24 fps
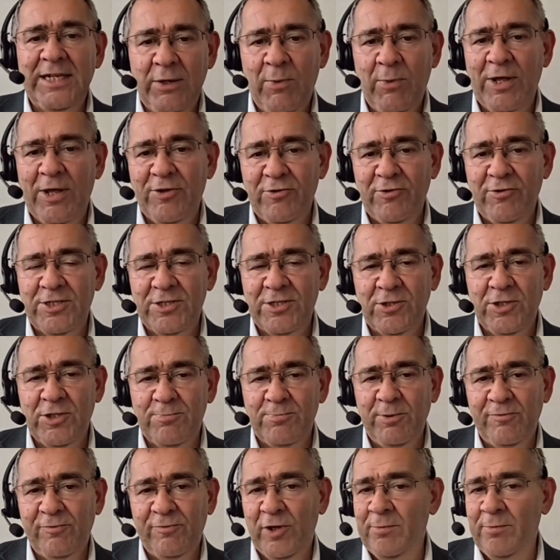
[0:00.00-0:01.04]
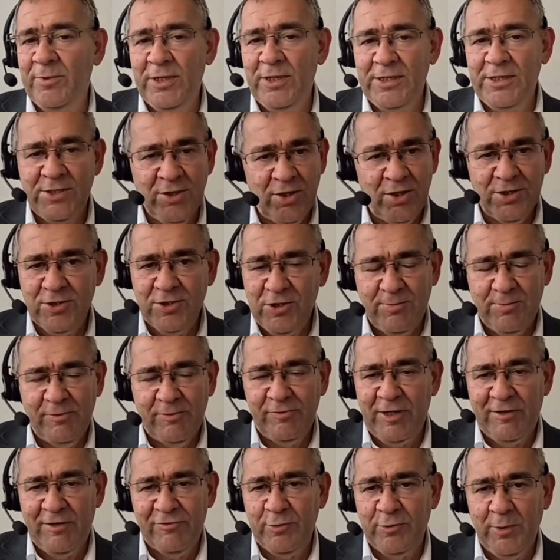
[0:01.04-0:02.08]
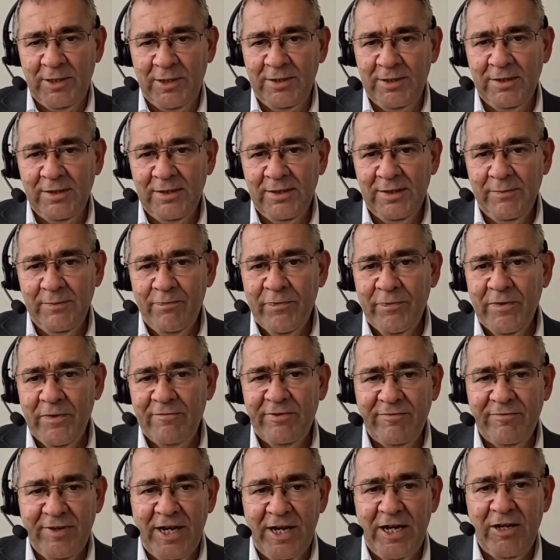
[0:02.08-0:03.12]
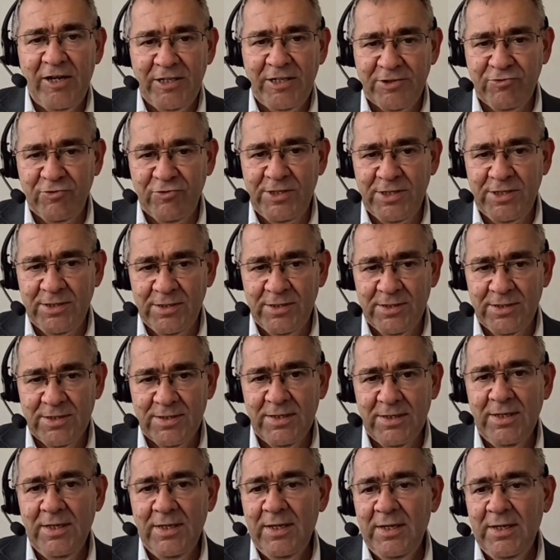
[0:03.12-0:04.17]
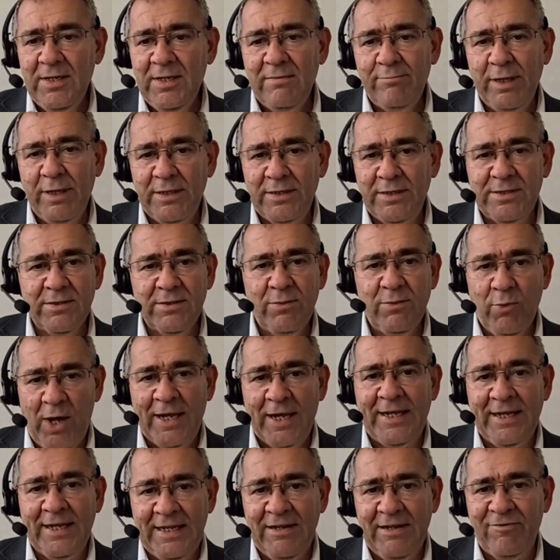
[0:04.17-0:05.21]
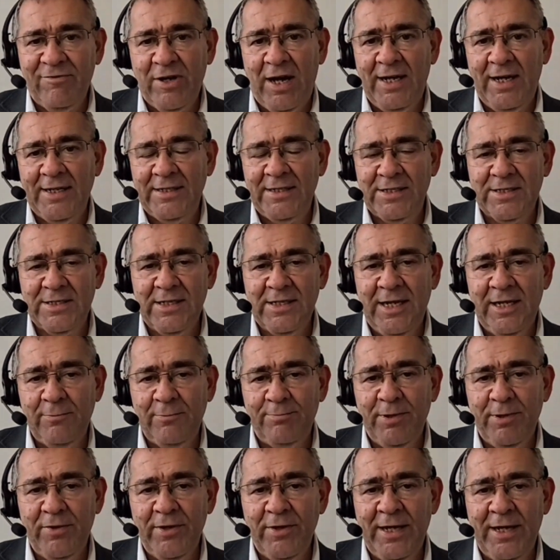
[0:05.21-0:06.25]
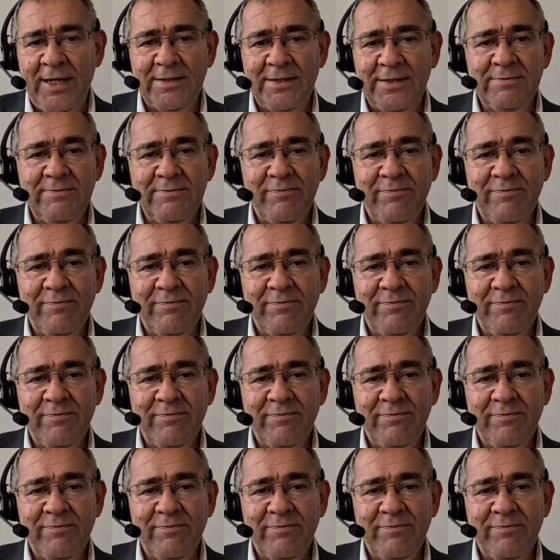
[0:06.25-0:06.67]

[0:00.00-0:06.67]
to see whether it's suitable for them. It's not suitable for everyone for various reasons, but I can give guidance and help on that.